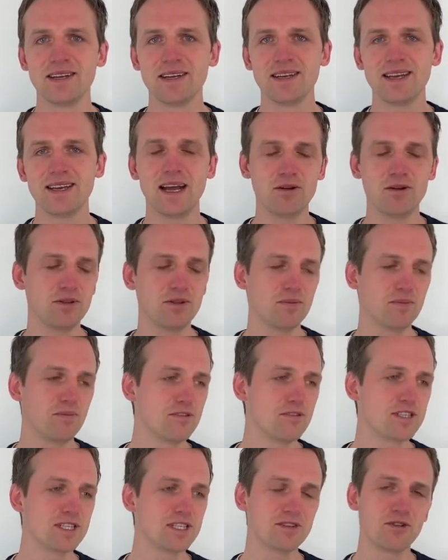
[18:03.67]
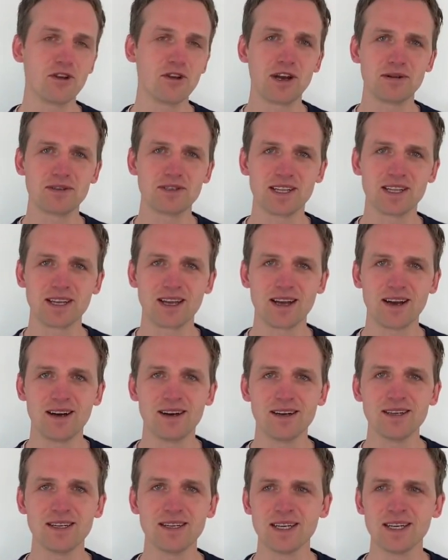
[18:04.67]
now, the person who got out of the
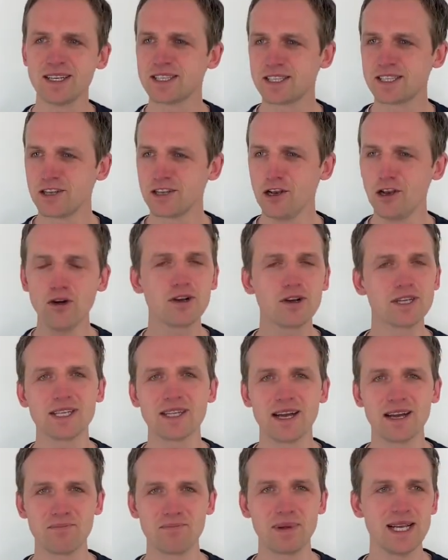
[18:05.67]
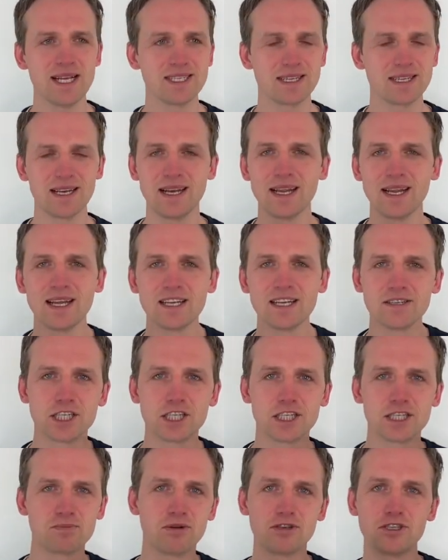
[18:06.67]
car looked at that peace lily and
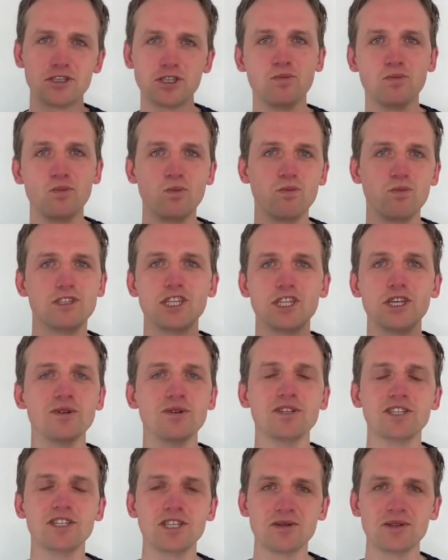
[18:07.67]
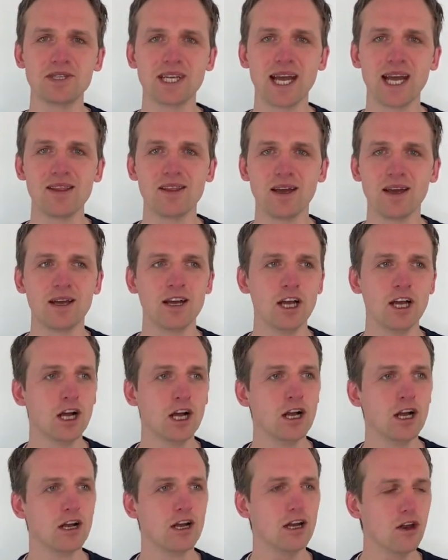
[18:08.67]
just put two and two together.
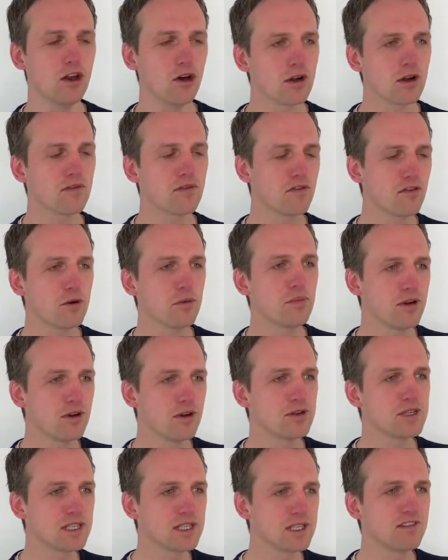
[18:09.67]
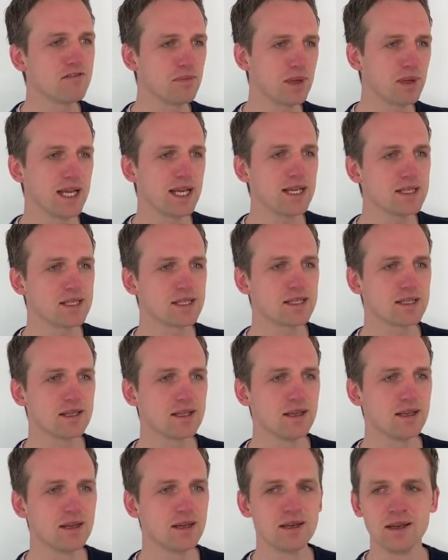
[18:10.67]
Look for a person of peace,
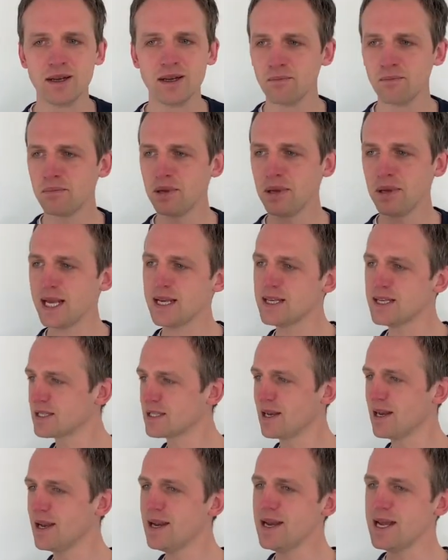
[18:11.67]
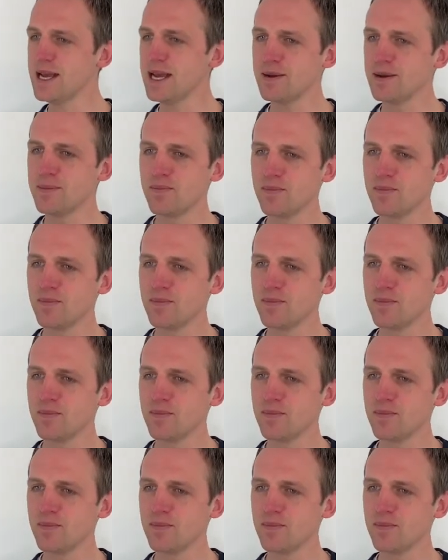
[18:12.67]
peace lily.